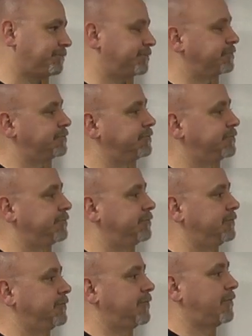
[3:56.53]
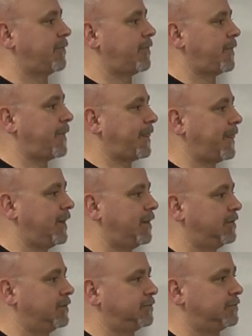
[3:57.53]

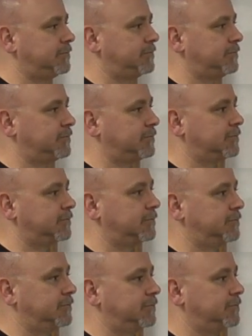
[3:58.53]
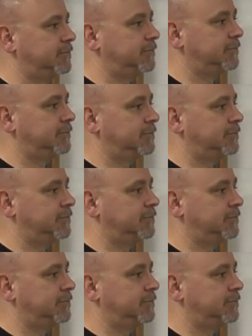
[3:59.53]
(silent)